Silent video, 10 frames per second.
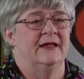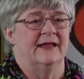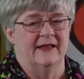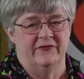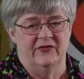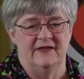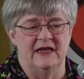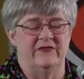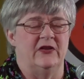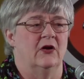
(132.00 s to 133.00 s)
They left the
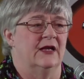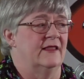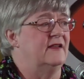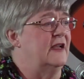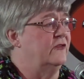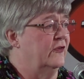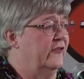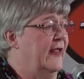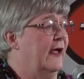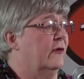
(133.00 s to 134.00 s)
TV on in the
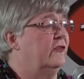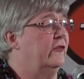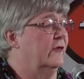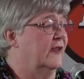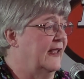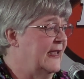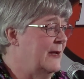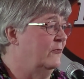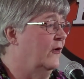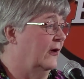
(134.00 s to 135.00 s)
teacher's lounge so that they
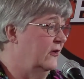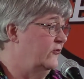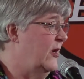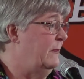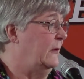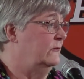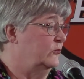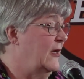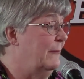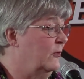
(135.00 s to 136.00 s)
keep
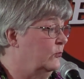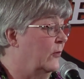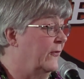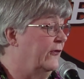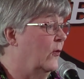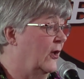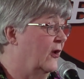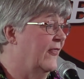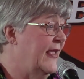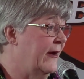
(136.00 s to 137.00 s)
track of what was going
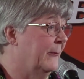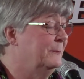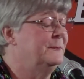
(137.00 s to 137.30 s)
on there.